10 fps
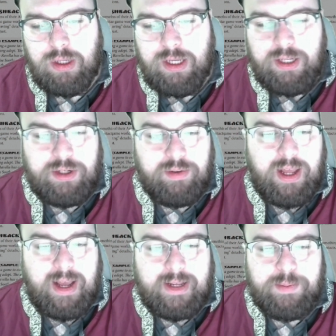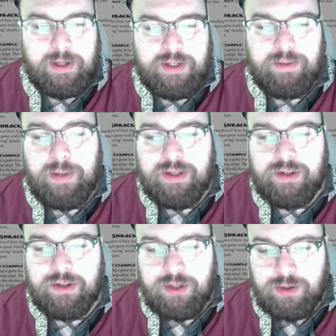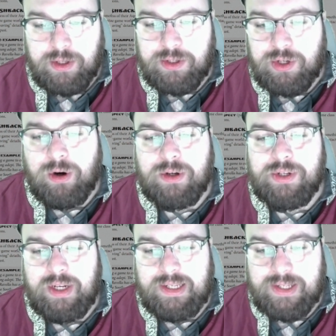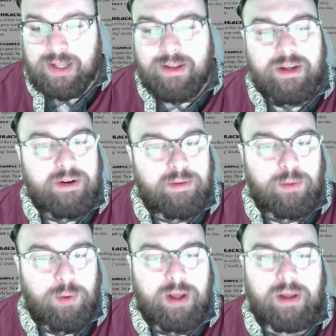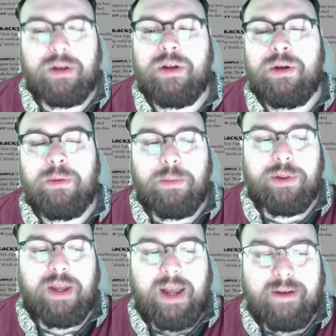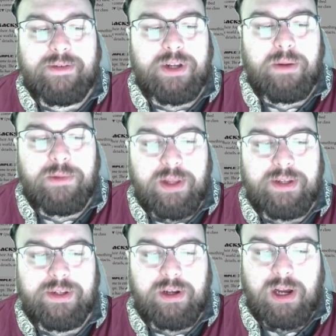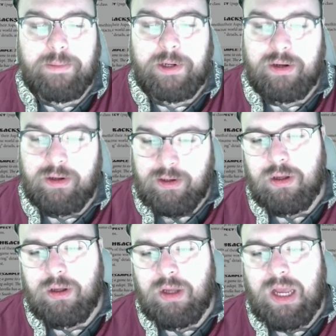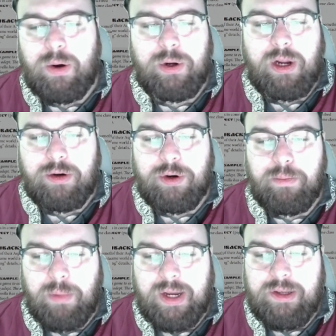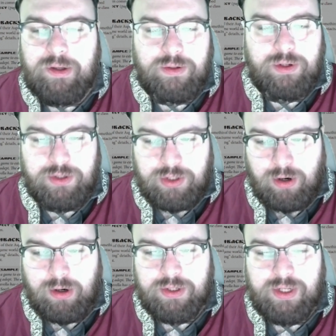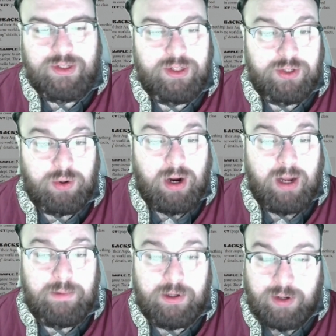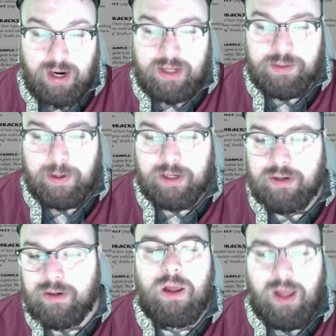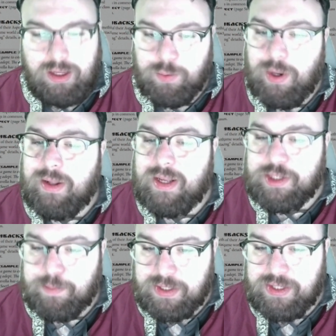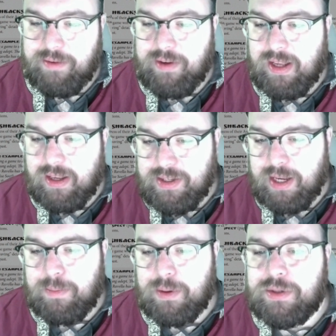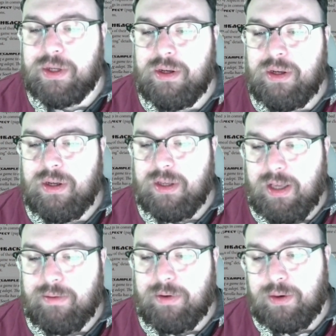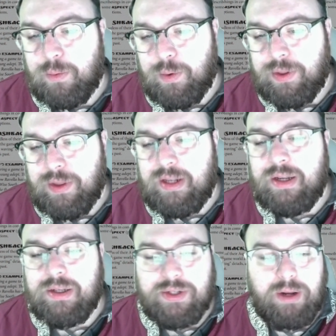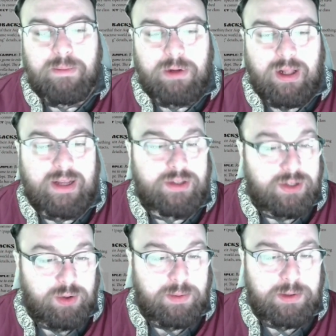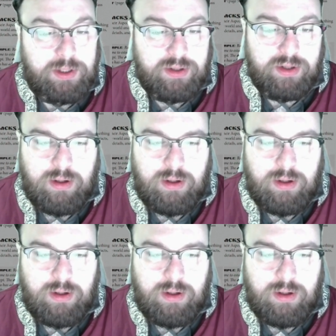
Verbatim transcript: Each of the aspects in Mazes uses stars in a slightly different way, but they have some things in common. How a character might use their stars is described under aspect, as well as specific examples given within some class descriptions,